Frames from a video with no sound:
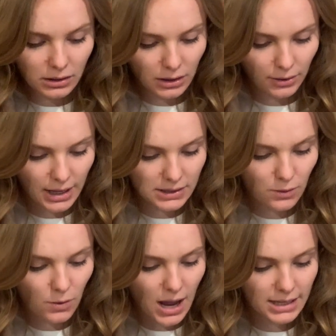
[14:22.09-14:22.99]
Okay, so
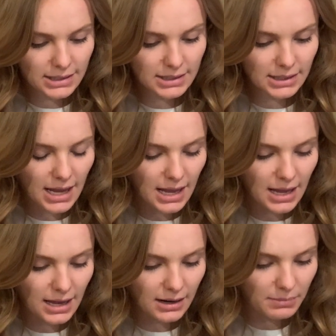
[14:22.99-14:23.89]
I
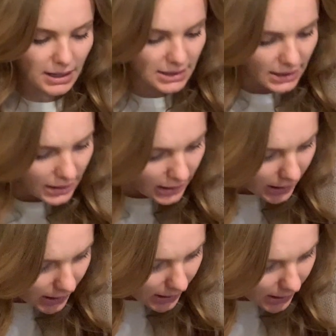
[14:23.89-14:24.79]
said
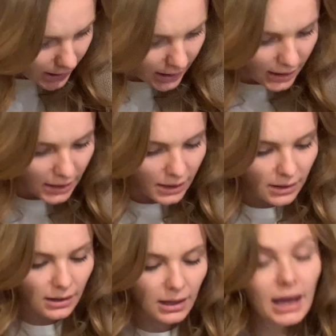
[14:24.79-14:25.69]
basically,
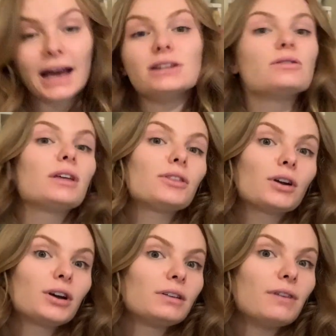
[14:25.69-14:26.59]
I do think they're
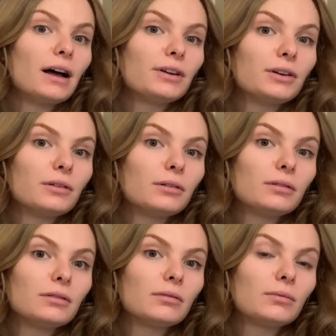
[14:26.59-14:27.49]
a good value.
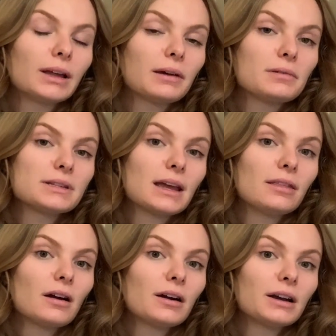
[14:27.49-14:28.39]
Like I was saying, they
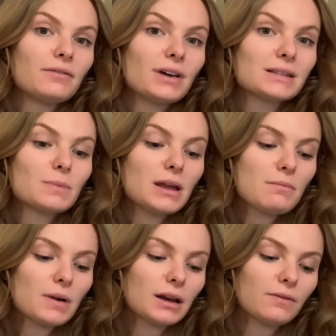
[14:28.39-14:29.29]
are an investment,
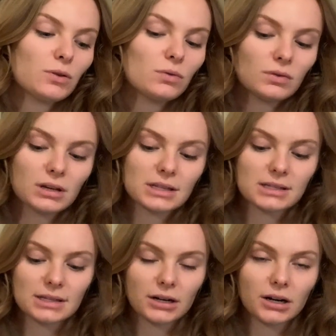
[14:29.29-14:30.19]
but if you
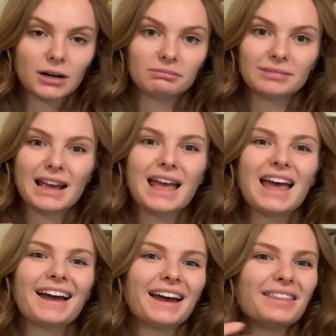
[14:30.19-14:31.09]
consider,
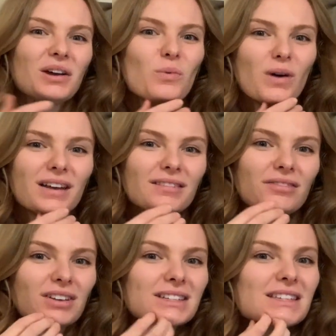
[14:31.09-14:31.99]
I think one
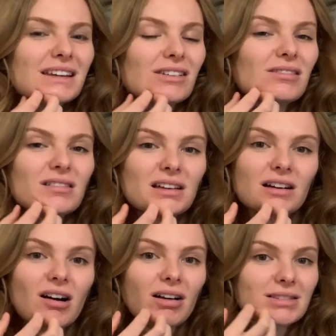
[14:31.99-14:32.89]
fixed needle can
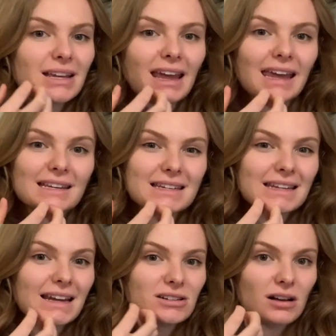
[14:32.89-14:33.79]
cost like $8 to
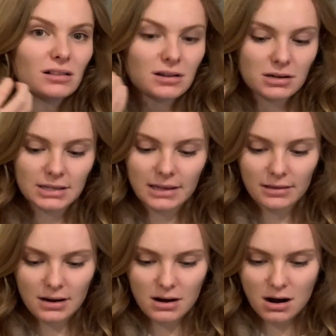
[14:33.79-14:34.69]
$10, and
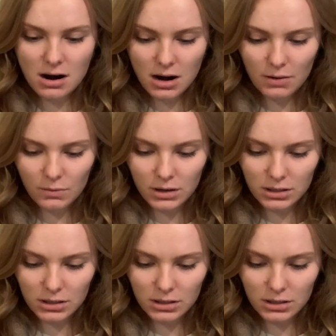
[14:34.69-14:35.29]
there are